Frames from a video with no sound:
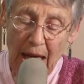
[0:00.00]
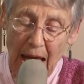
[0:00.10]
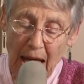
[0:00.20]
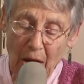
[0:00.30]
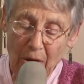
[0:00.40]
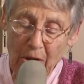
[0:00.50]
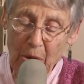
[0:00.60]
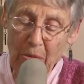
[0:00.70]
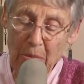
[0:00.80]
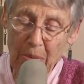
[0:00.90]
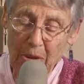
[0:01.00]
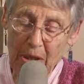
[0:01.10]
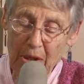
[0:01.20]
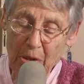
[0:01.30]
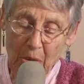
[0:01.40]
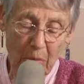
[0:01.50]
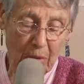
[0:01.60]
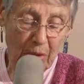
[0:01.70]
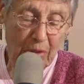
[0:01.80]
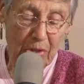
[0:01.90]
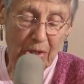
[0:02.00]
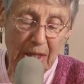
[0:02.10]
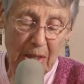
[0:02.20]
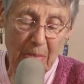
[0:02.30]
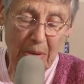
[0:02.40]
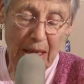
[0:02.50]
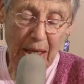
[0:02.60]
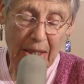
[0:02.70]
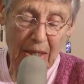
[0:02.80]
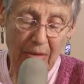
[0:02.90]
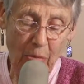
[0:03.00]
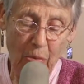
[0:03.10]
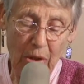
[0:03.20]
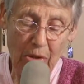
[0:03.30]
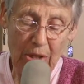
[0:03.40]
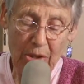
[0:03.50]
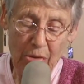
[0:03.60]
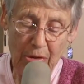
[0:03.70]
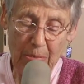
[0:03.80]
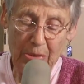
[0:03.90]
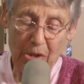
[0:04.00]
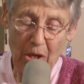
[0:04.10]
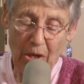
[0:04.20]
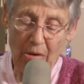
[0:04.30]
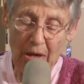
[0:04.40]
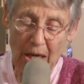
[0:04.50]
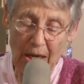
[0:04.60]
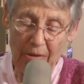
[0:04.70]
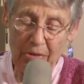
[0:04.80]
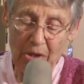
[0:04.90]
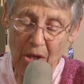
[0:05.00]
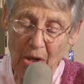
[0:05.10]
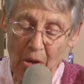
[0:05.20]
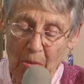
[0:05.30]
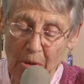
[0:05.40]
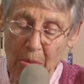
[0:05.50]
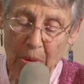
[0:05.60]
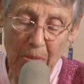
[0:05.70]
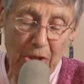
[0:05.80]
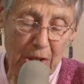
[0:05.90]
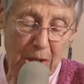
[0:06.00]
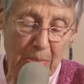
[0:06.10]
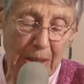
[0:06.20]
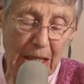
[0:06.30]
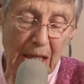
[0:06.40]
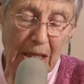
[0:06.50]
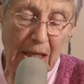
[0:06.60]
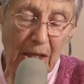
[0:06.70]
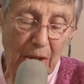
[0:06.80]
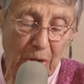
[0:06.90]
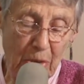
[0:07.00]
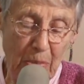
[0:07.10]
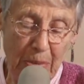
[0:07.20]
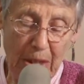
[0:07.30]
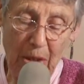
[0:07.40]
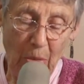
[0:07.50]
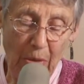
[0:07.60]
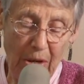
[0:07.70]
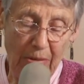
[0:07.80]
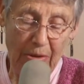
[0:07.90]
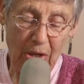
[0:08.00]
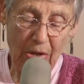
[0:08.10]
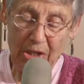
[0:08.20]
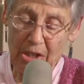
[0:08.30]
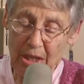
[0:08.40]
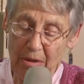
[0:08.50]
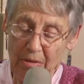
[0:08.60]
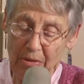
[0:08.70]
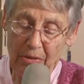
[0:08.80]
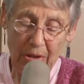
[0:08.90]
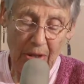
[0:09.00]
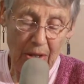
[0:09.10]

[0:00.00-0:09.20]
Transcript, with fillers: How could we put into words the impact of wilderness trips on our lives when we were just beginning to be aware of it ourselves?